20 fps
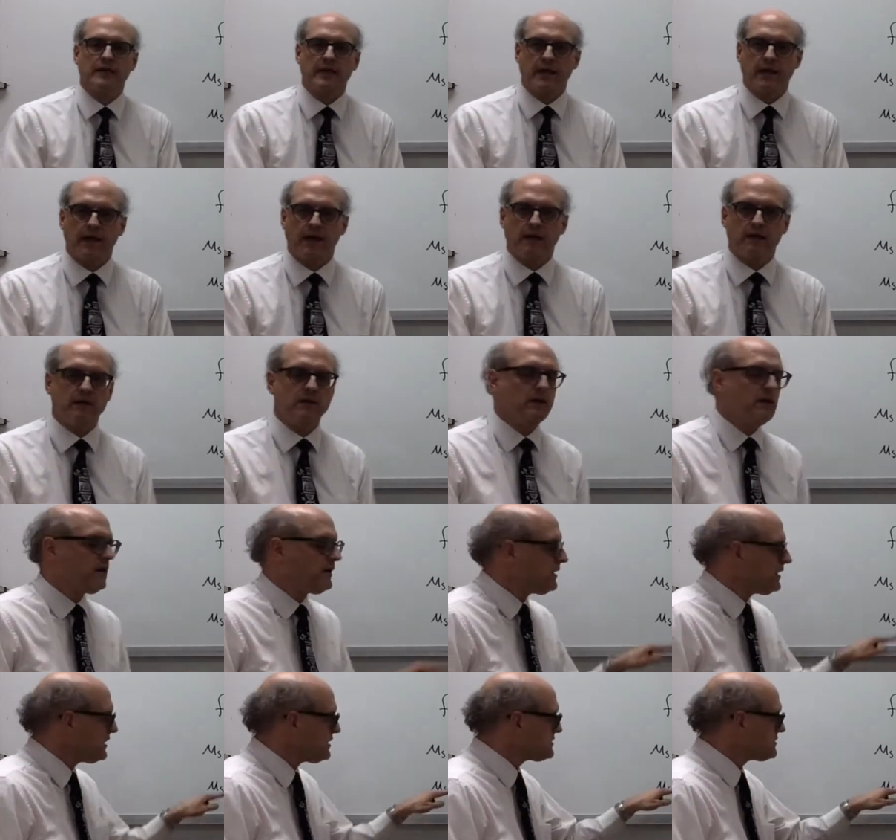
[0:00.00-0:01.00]
again,
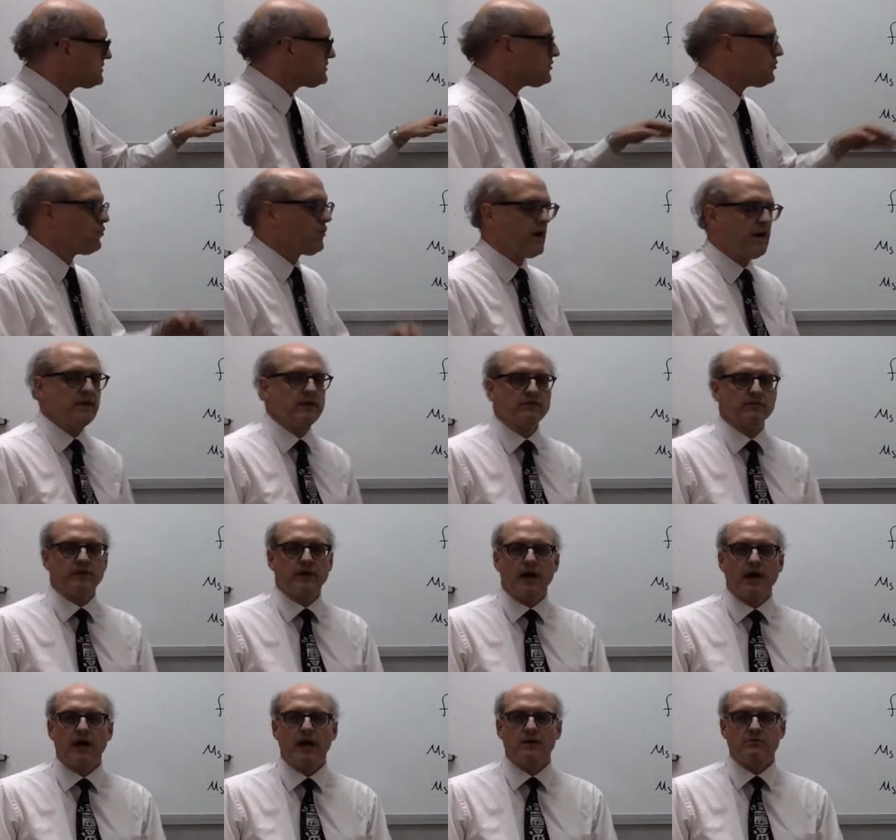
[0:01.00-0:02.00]
isn't the weight of an
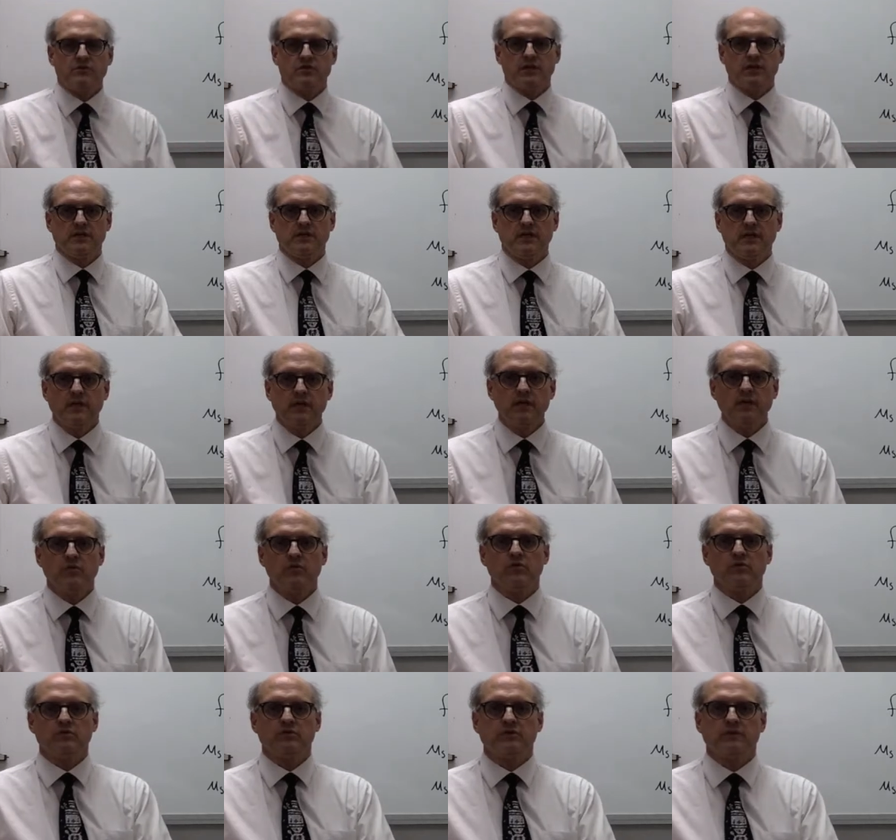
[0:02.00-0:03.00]
object
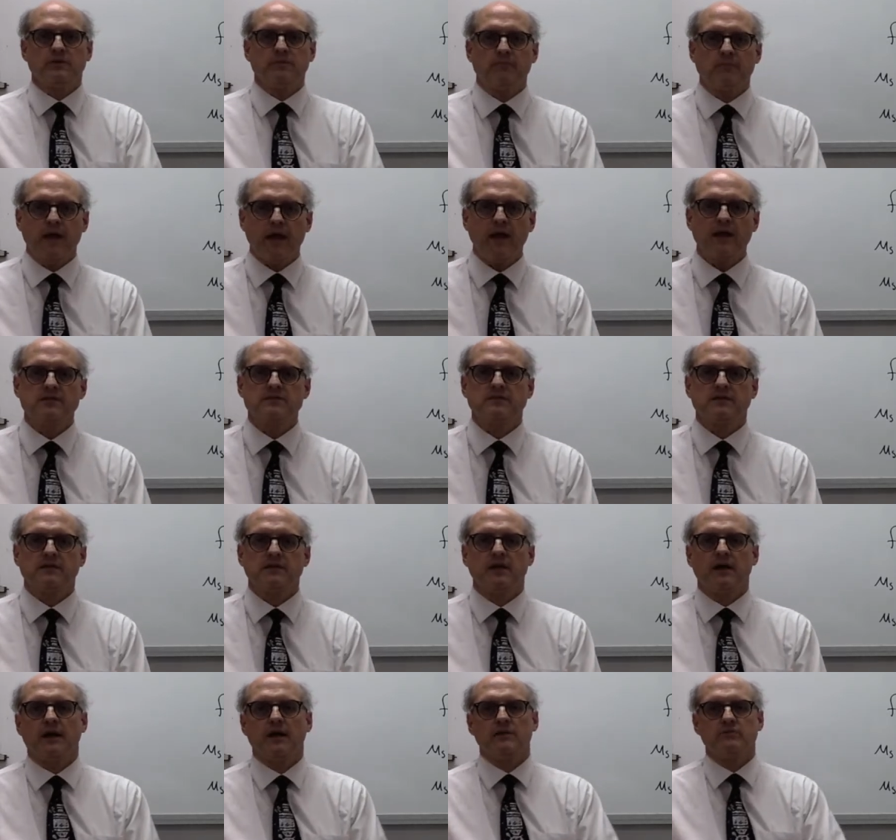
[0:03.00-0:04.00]
equal to the mass of
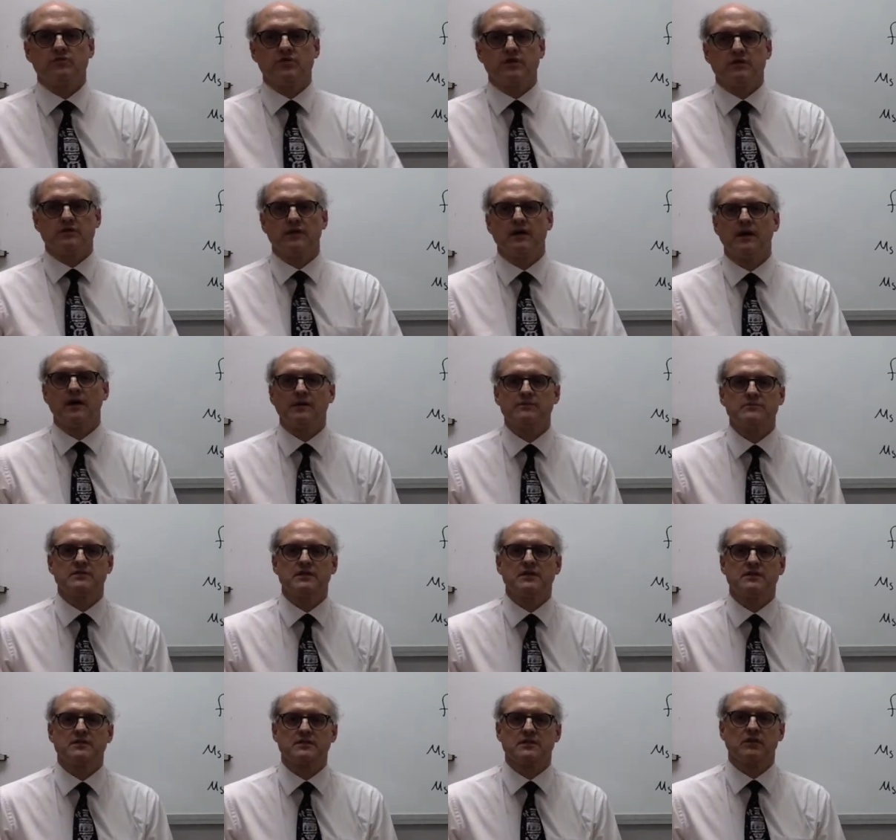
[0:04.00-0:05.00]
the object times the
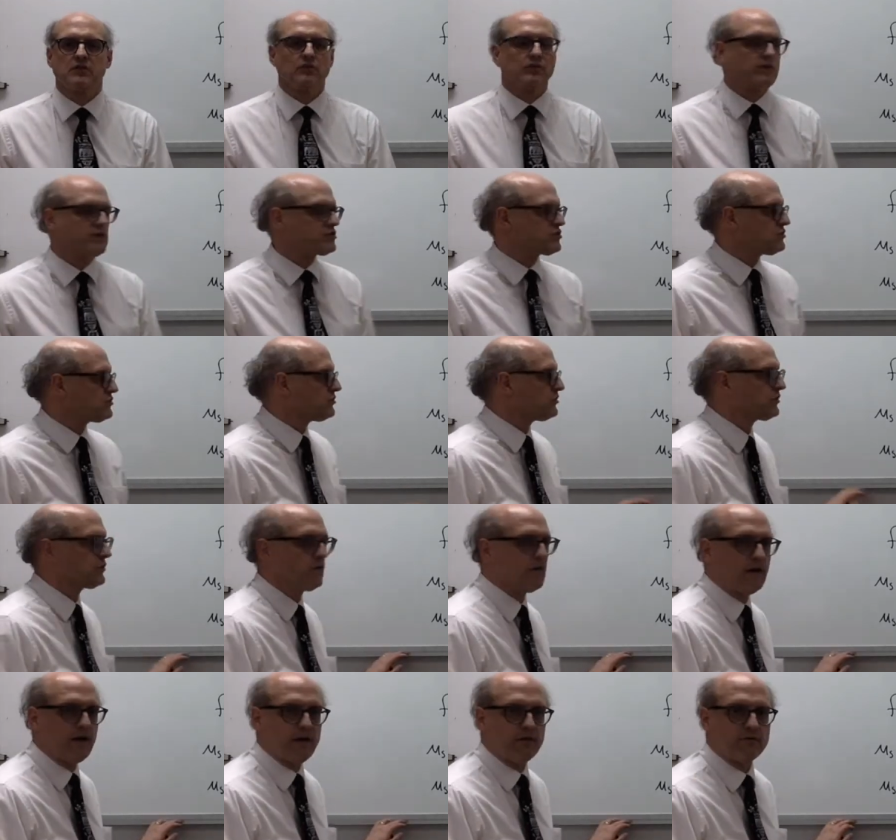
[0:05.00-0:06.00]
acceleration due to
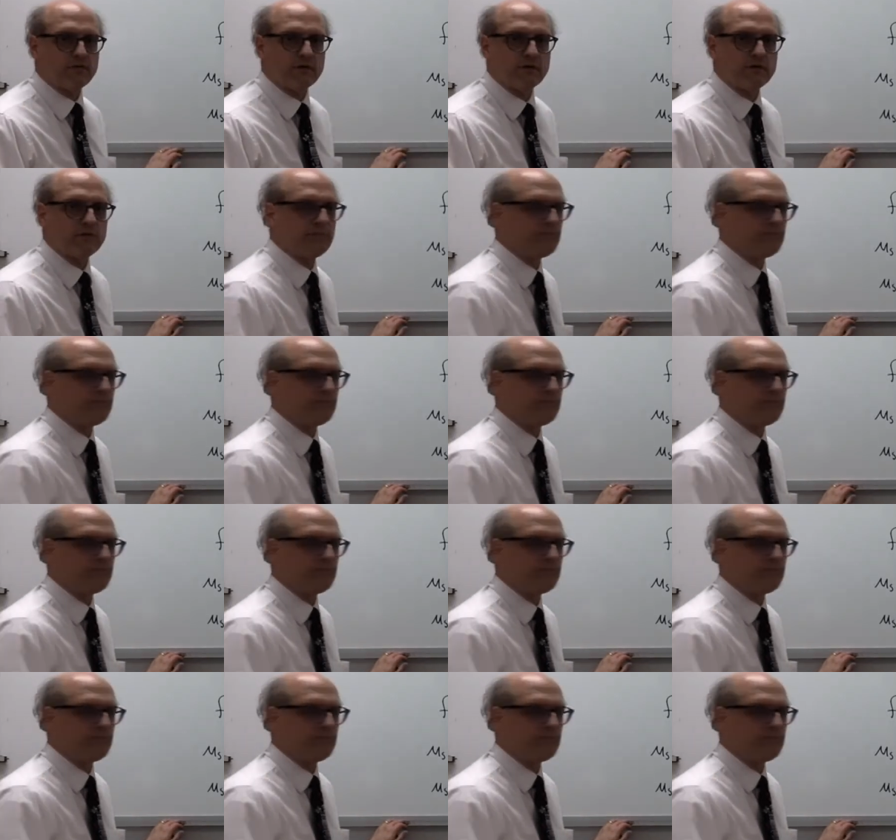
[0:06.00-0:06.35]
gravity?